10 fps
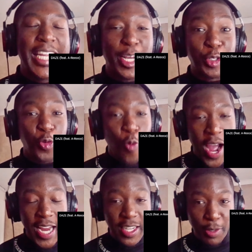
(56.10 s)
niggas
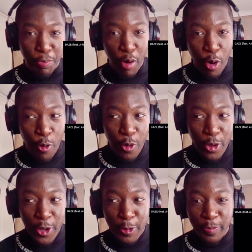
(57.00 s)
whining, bro.
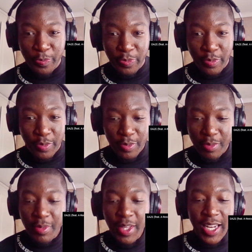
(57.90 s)

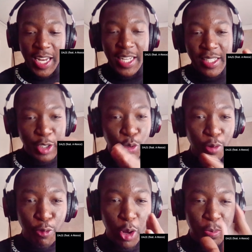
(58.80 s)
And then listen to the
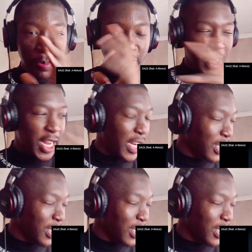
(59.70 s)
full up line.